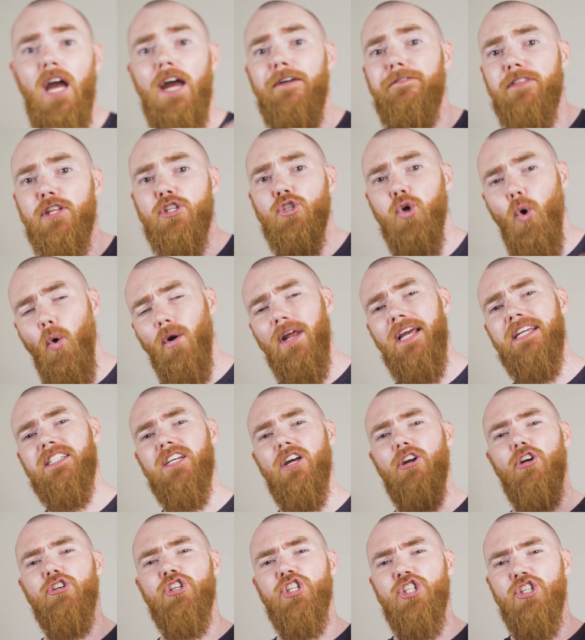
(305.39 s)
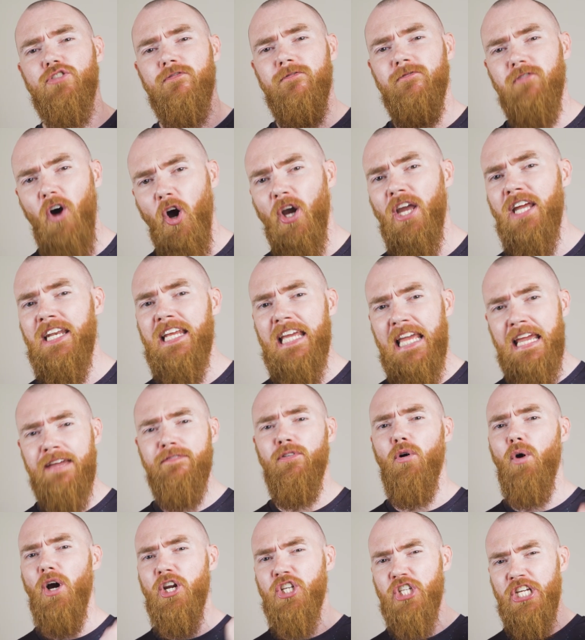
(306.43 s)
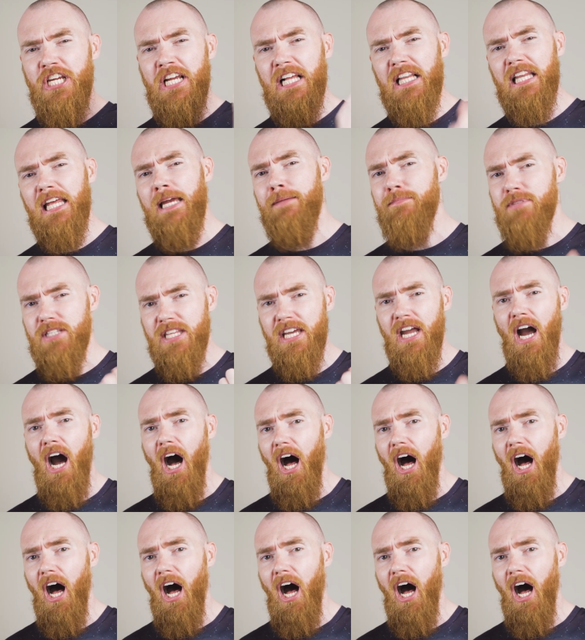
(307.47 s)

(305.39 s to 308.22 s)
if the Tories are as fucking evil as she claims they